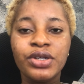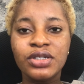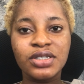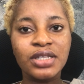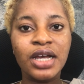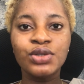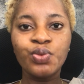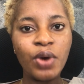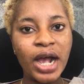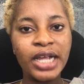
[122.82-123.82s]
understand
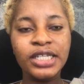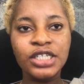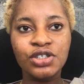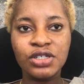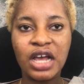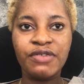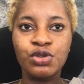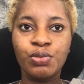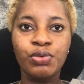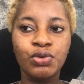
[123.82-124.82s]
why they just have
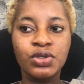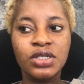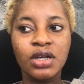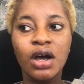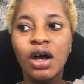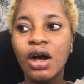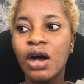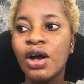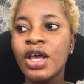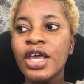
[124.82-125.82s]
to put
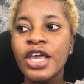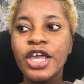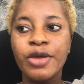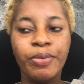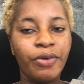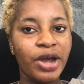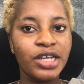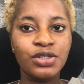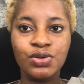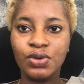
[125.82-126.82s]
a
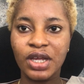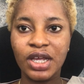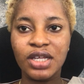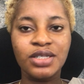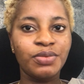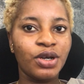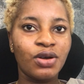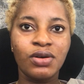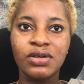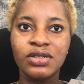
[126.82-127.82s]
price to it,
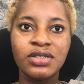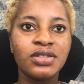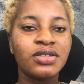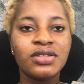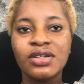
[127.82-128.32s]
because